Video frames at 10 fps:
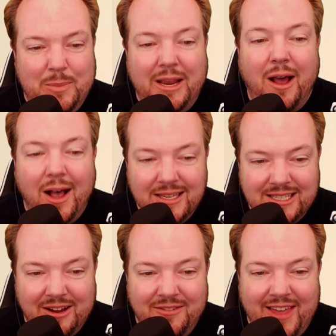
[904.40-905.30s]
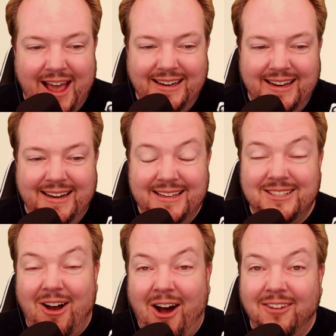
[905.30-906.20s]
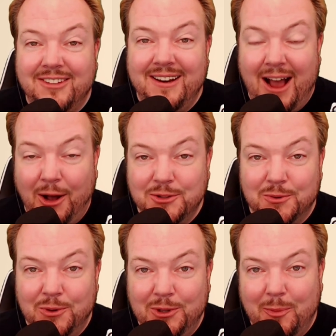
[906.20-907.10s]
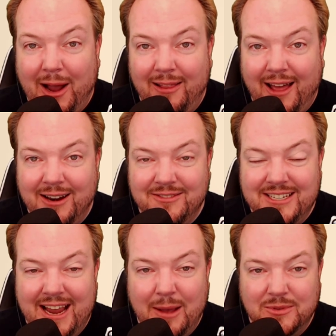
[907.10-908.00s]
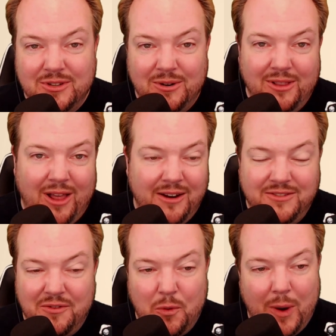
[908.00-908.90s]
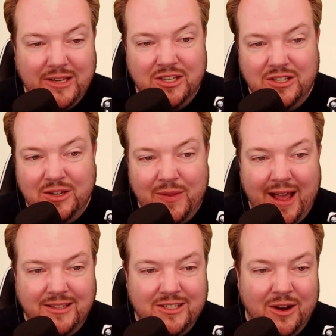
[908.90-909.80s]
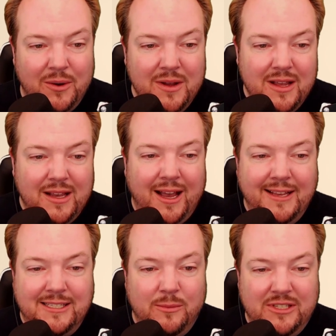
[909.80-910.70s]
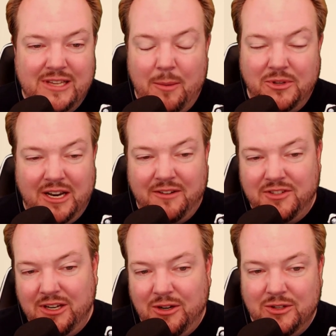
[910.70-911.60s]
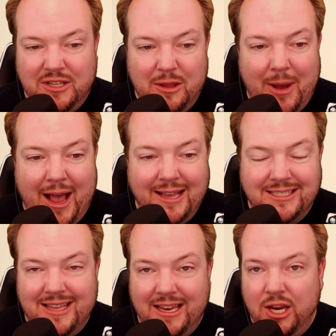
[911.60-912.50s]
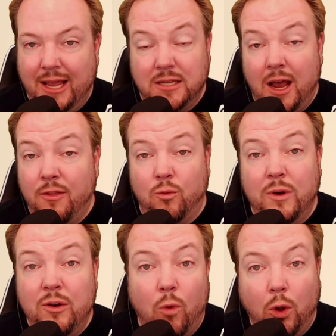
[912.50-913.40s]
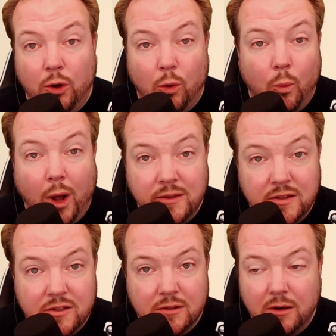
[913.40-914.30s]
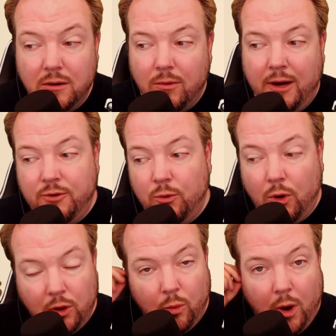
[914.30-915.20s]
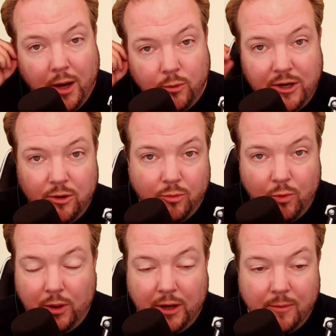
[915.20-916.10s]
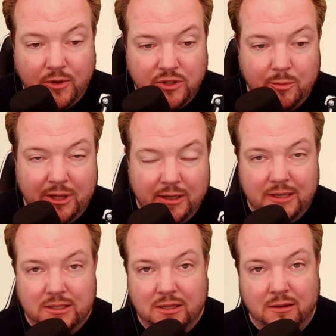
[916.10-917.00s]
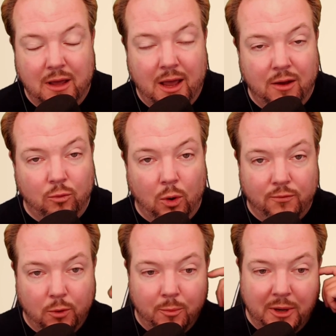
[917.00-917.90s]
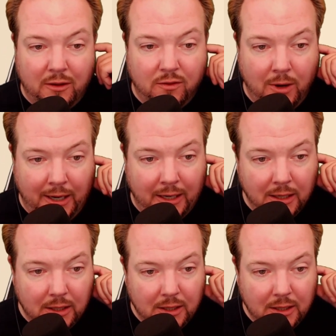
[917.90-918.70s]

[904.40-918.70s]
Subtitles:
because of that, it is often house ruled by a lot of DMs. There are a lot of different ways to do that. So some examples that I've seen used in the past is that you get to either re-roll your ones, right? If you roll a 1 when you're rolling up those abilities in roll 4, pick 3,